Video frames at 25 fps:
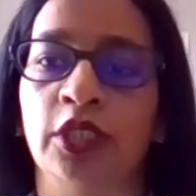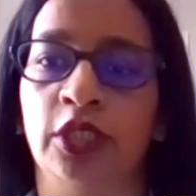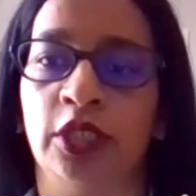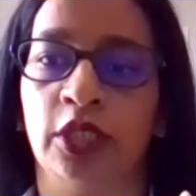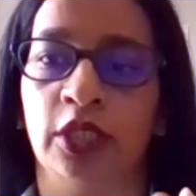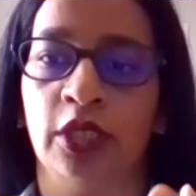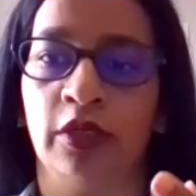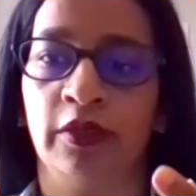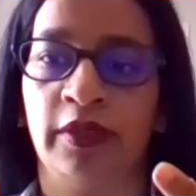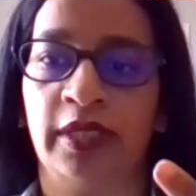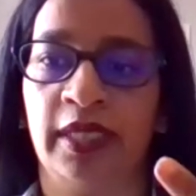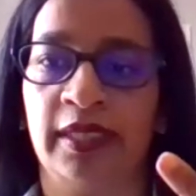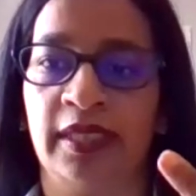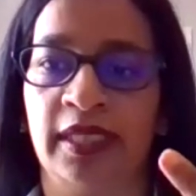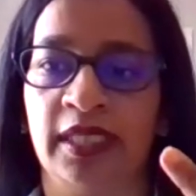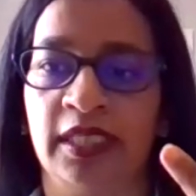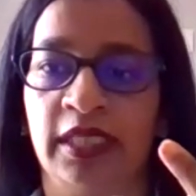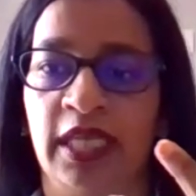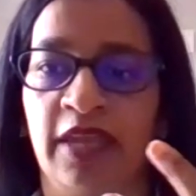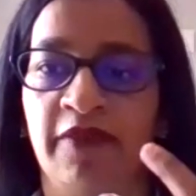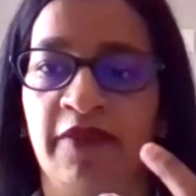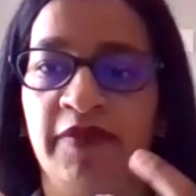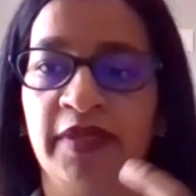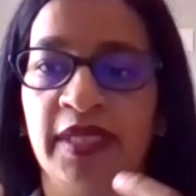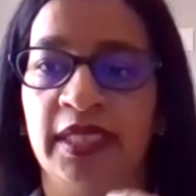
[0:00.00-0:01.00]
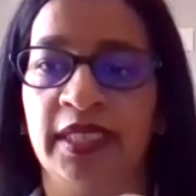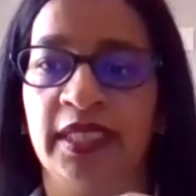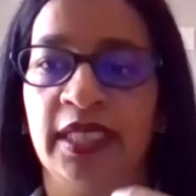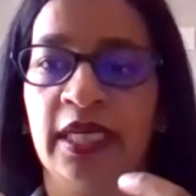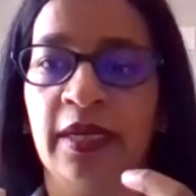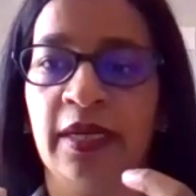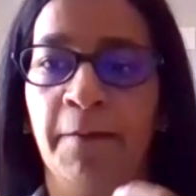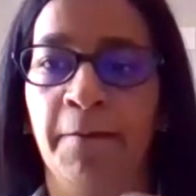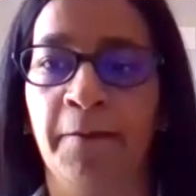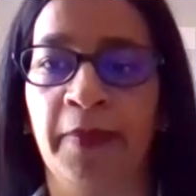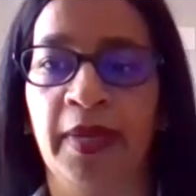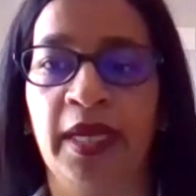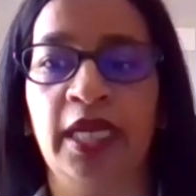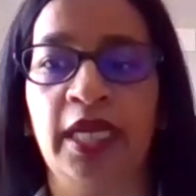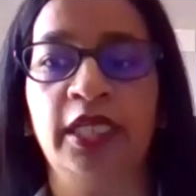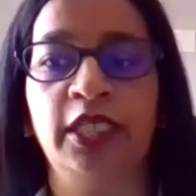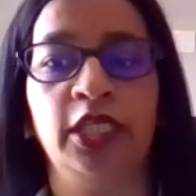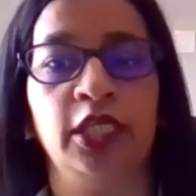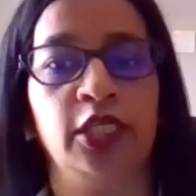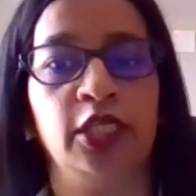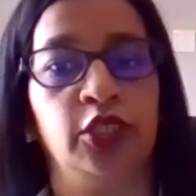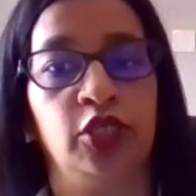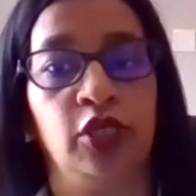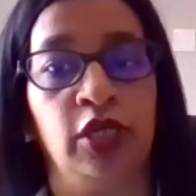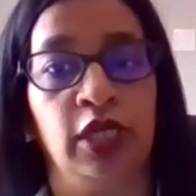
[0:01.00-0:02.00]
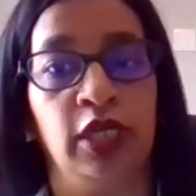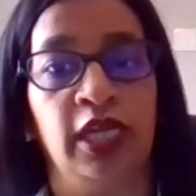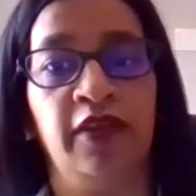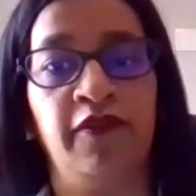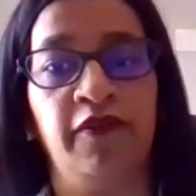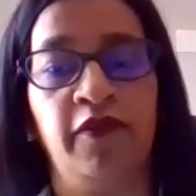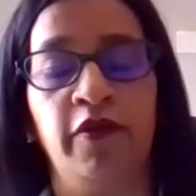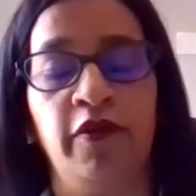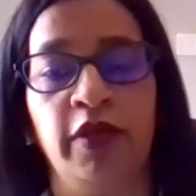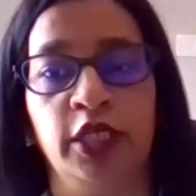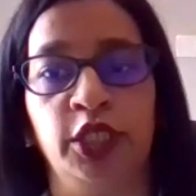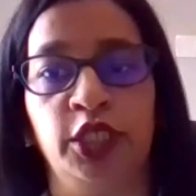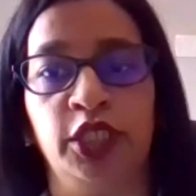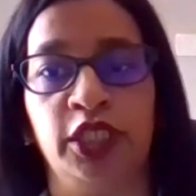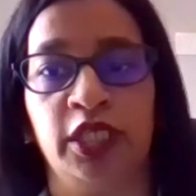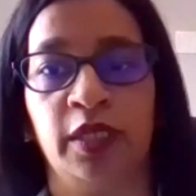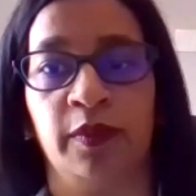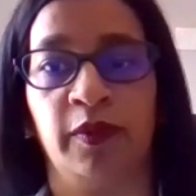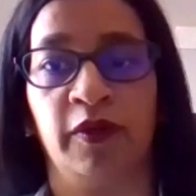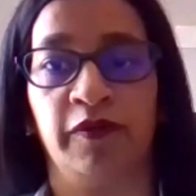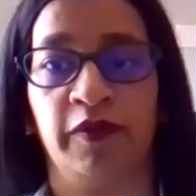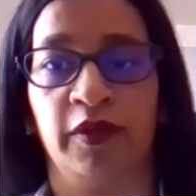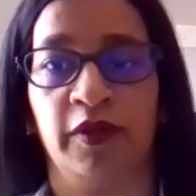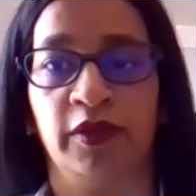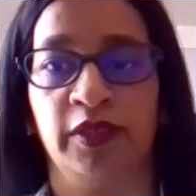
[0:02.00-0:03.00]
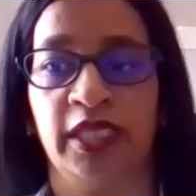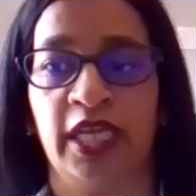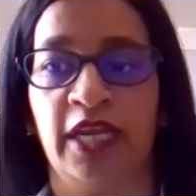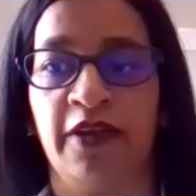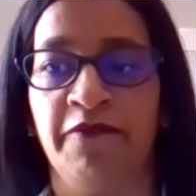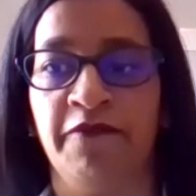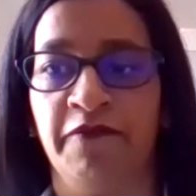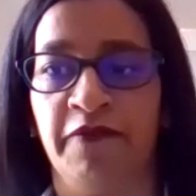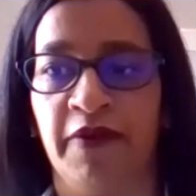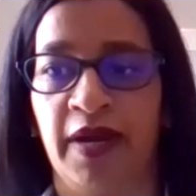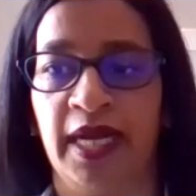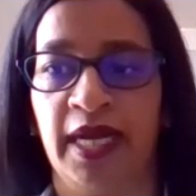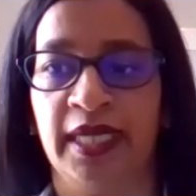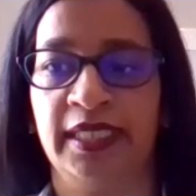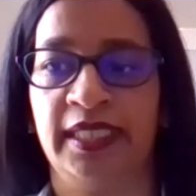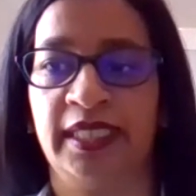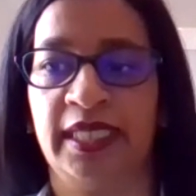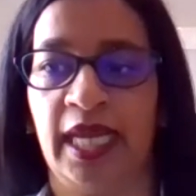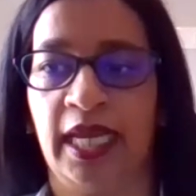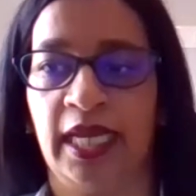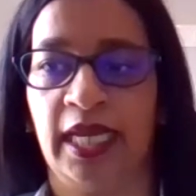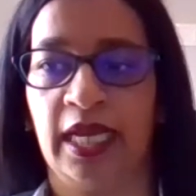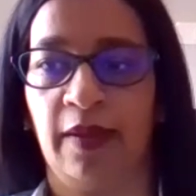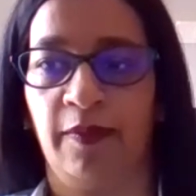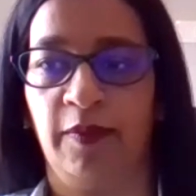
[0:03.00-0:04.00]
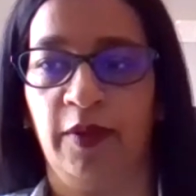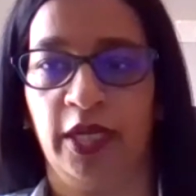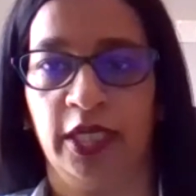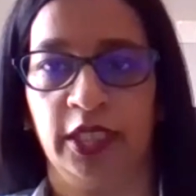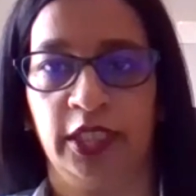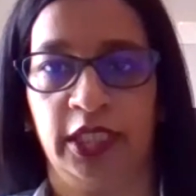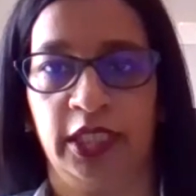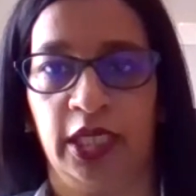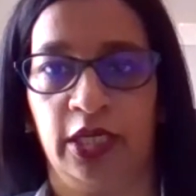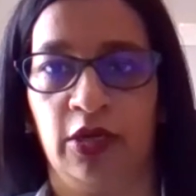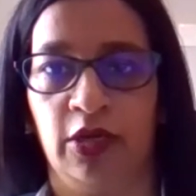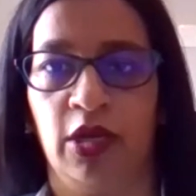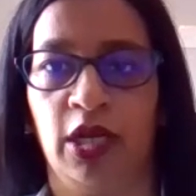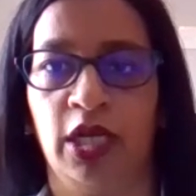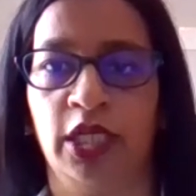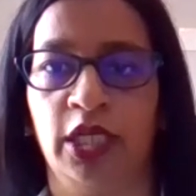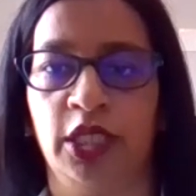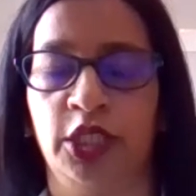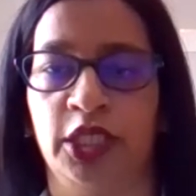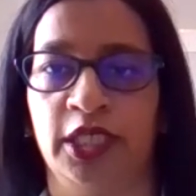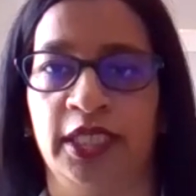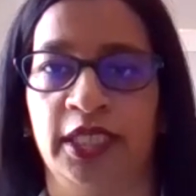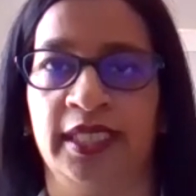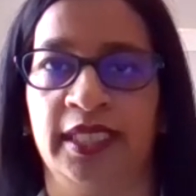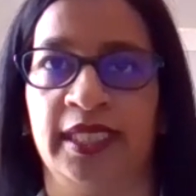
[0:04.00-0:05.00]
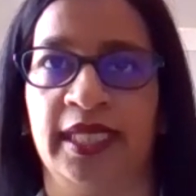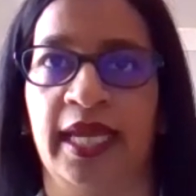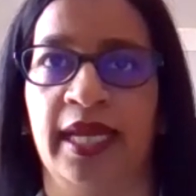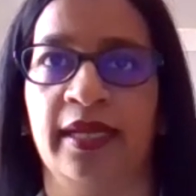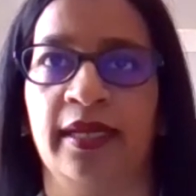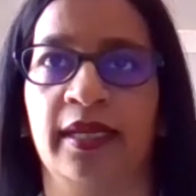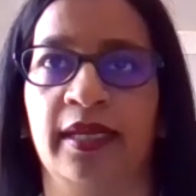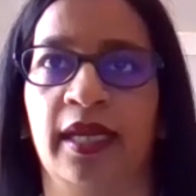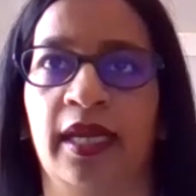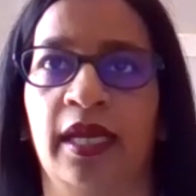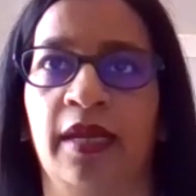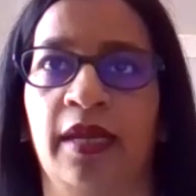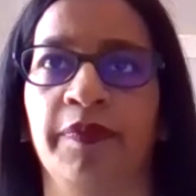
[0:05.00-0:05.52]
to note that this gives us an ability to leverage some of those advanced AWS technologies like